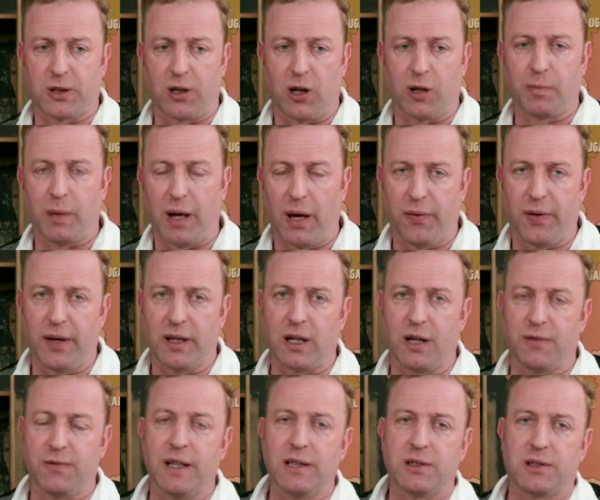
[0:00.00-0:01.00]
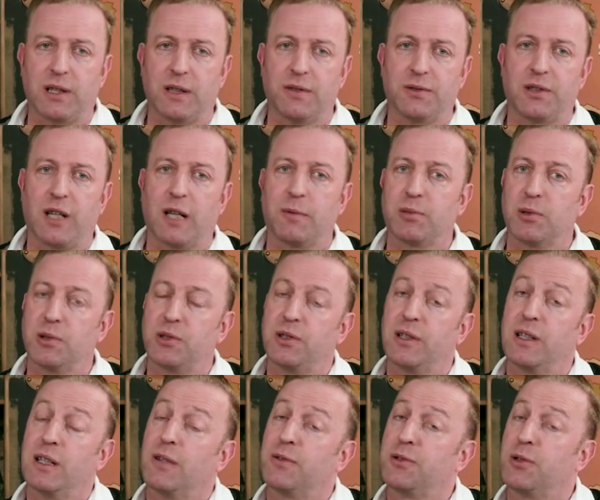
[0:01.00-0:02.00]
Carpathian Offensives that
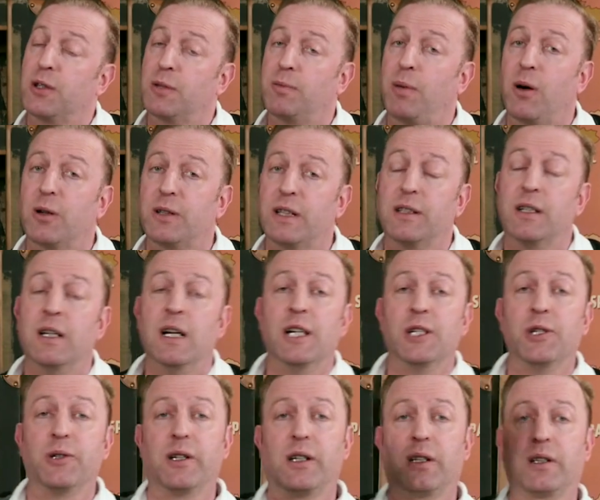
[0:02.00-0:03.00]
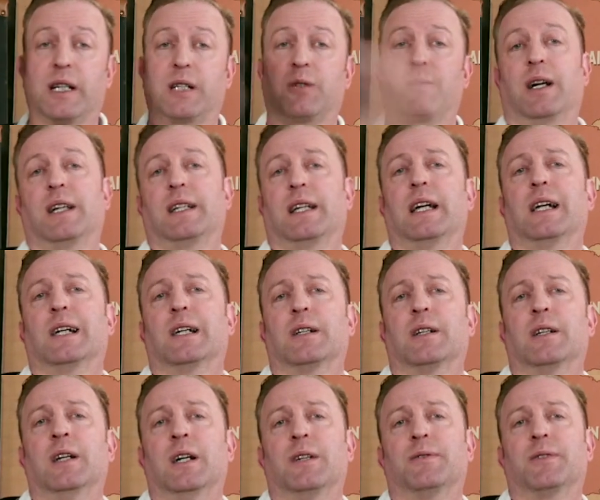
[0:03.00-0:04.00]
Brusilov took part in, you can click right
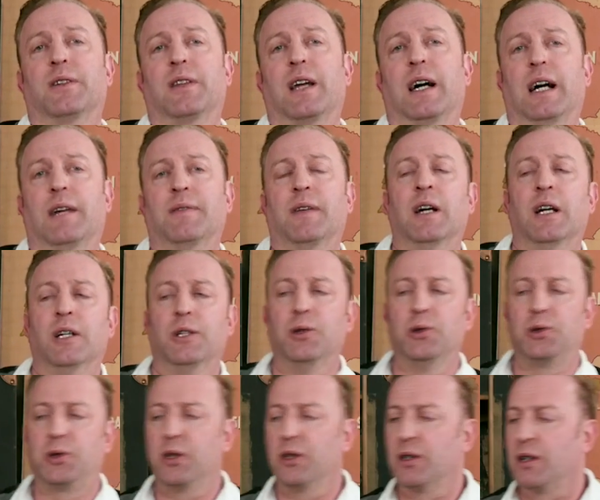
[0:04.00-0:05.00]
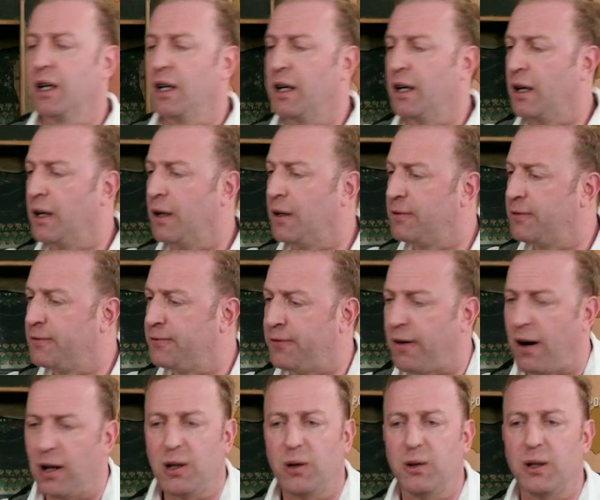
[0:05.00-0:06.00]
here for that. You should
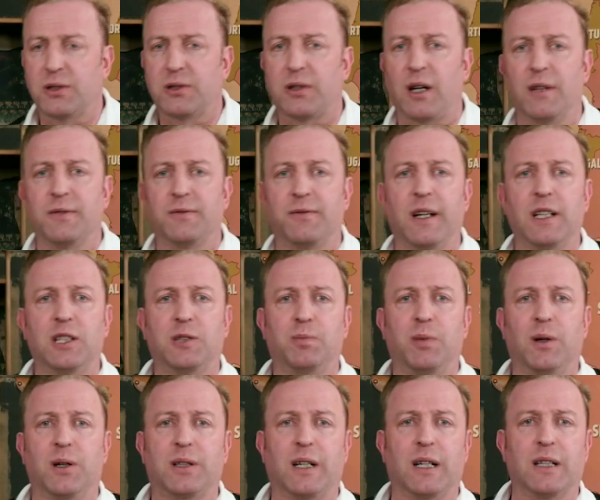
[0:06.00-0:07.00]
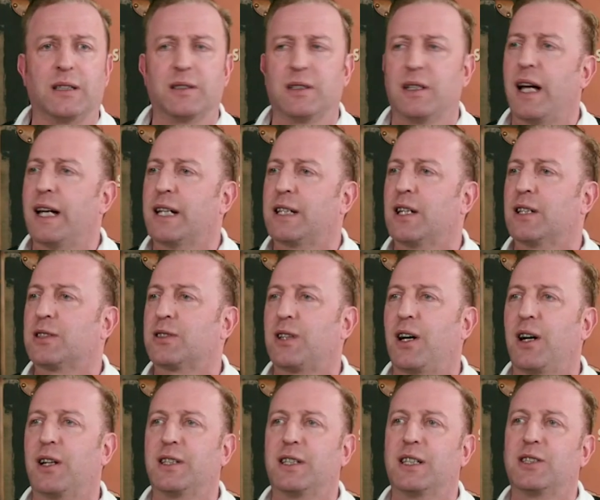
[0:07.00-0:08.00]
follow us on Facebook and like us
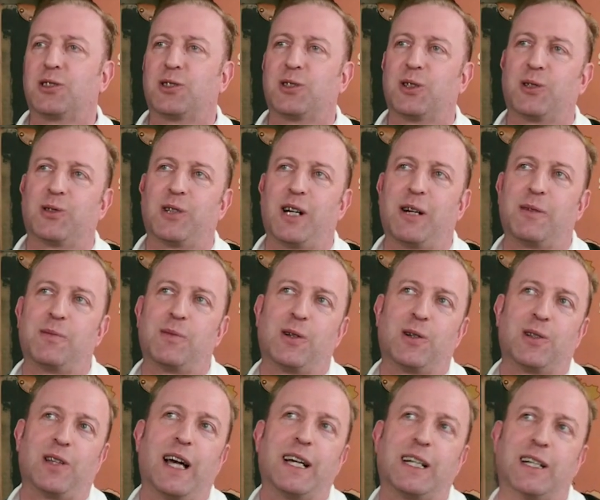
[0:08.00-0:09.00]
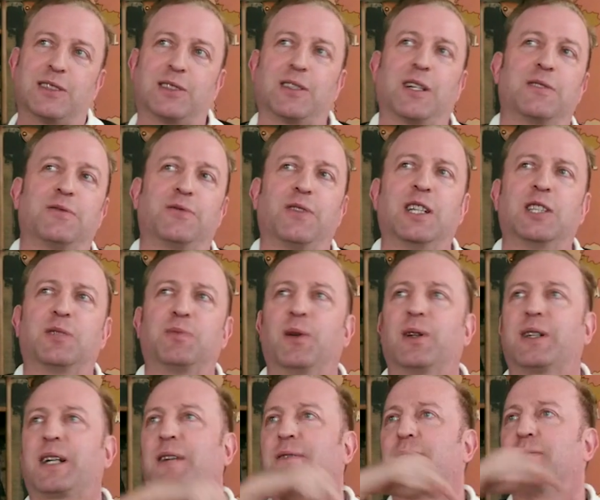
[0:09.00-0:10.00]
on Instagram, or like us on
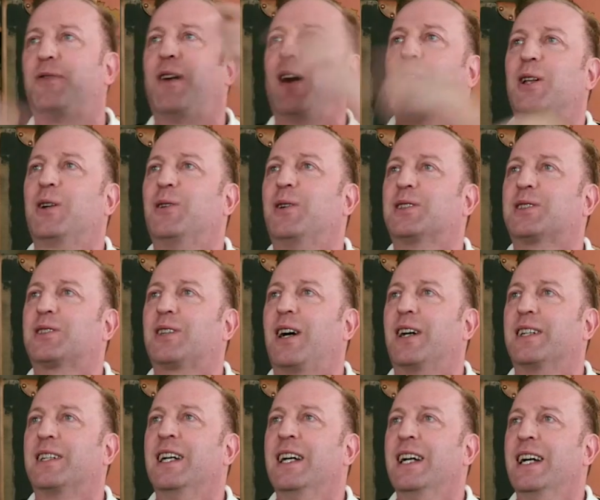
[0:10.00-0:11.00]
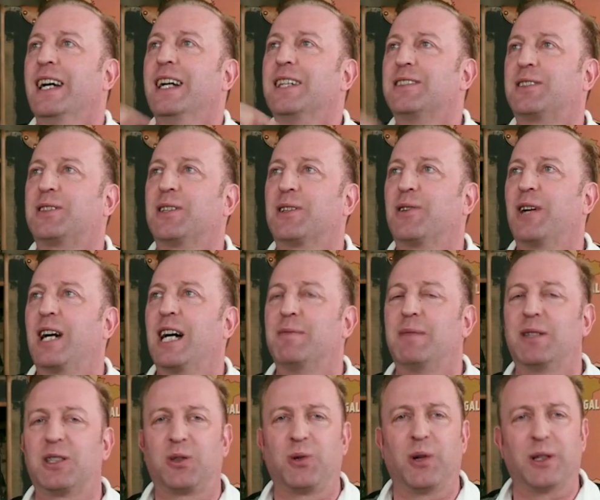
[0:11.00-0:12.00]
Facebook and follow us on Instagram
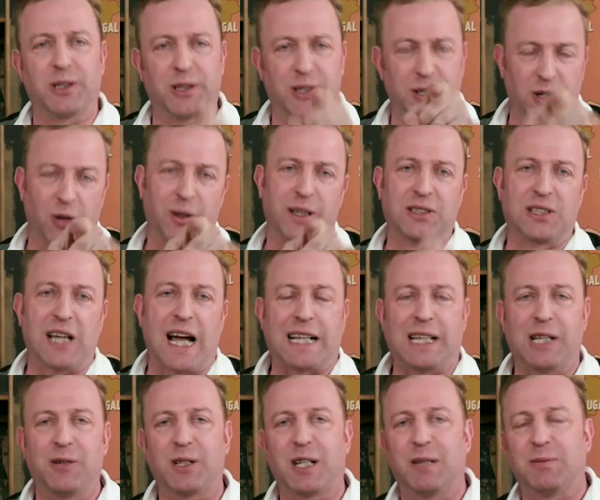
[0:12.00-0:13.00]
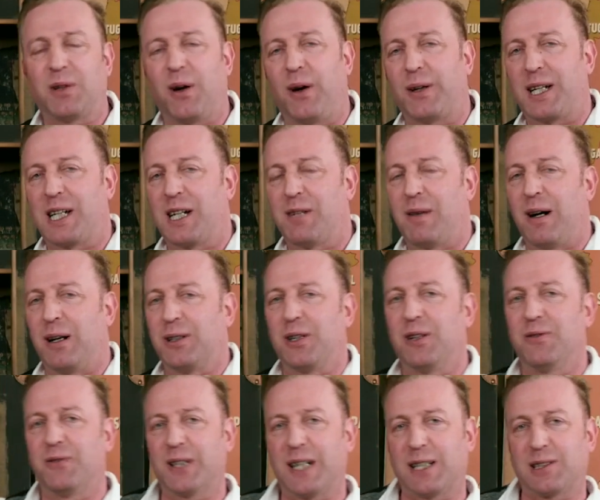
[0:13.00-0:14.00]
and Twitter. You know exactly what I'm talking about.
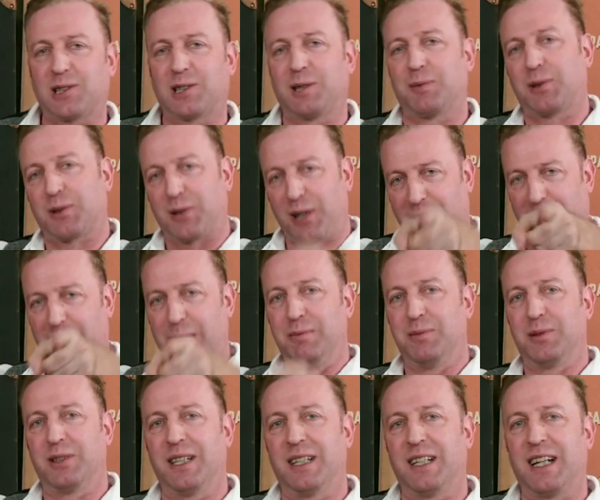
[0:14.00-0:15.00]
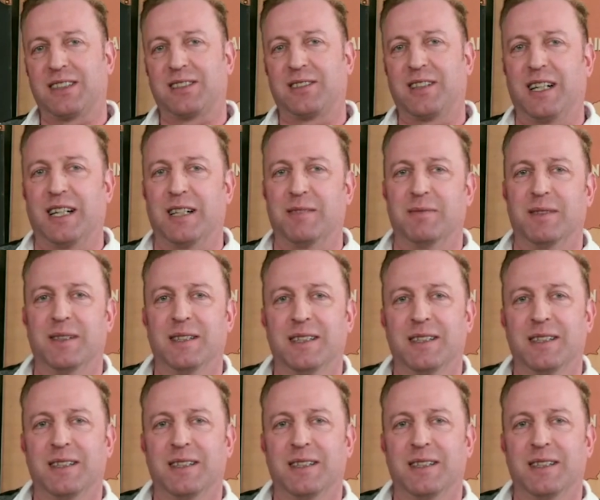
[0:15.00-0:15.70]
Don't forget to subscribe. See you next time.